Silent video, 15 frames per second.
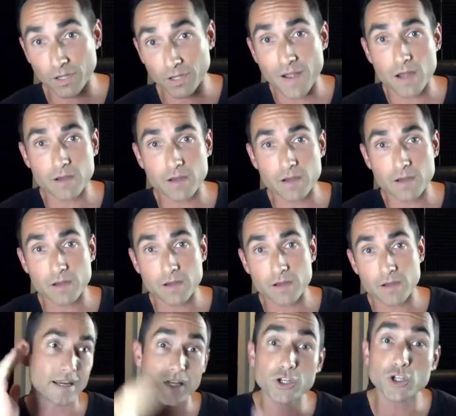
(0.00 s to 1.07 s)
found out, okay, I
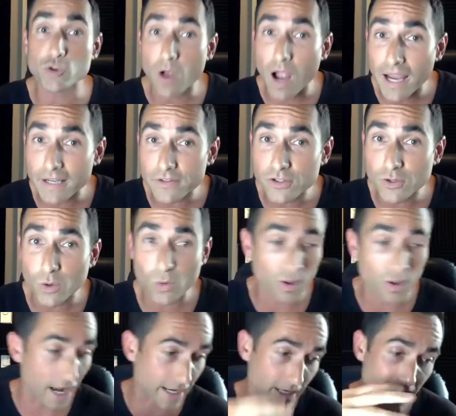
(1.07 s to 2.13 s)
didn't try in school.
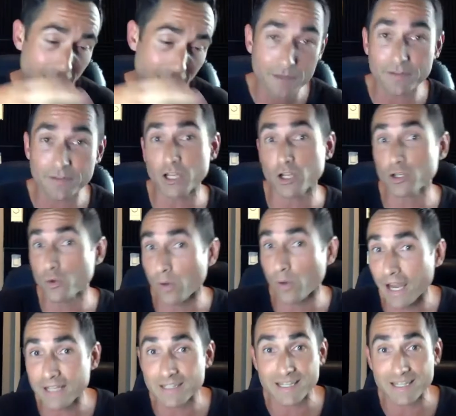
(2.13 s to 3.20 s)
I didn't have any good
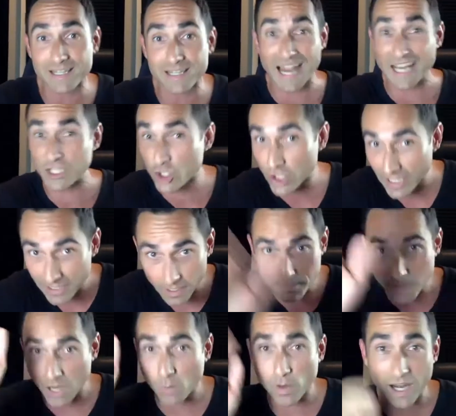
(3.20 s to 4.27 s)
grades. I cheated
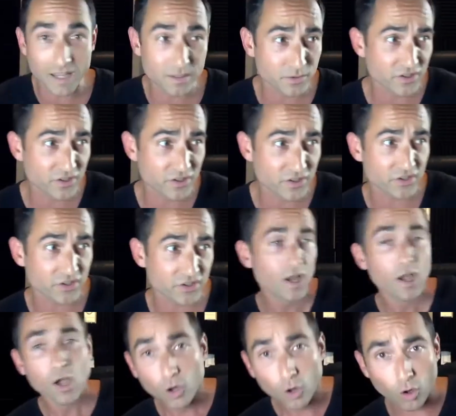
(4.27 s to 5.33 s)
my way. There's this
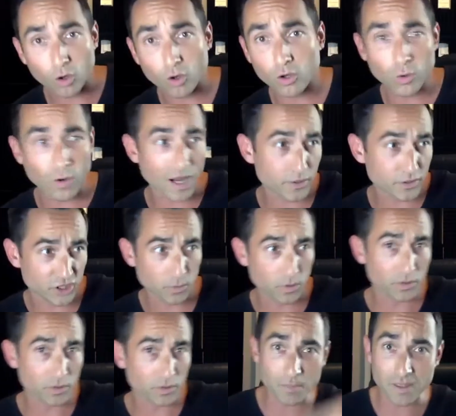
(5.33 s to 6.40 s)
girl who she would
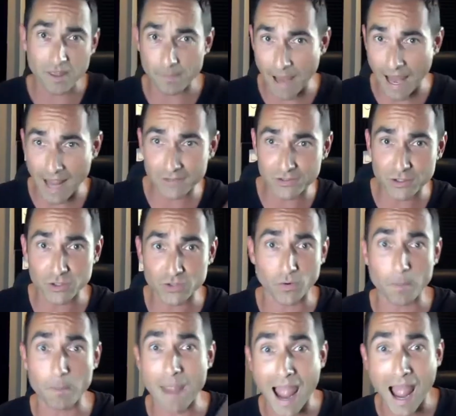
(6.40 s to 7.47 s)
always give me the answers
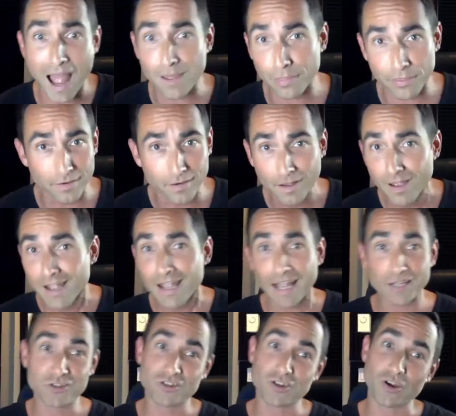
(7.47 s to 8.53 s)
from math.
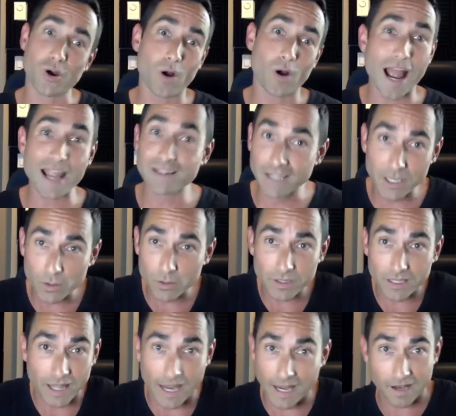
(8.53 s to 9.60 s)
And so I literally,
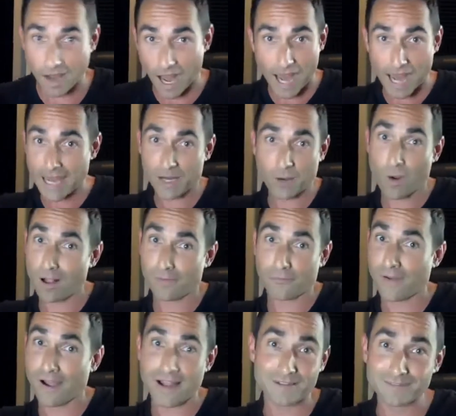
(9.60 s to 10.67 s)
like, I ain't
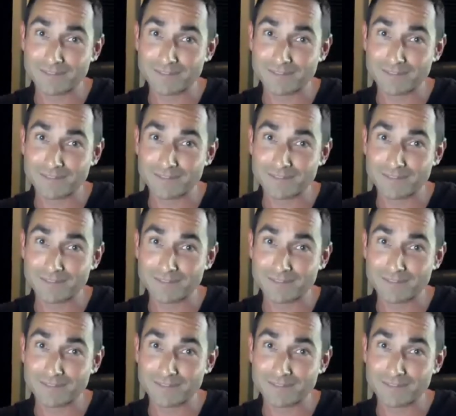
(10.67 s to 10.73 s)
qualified.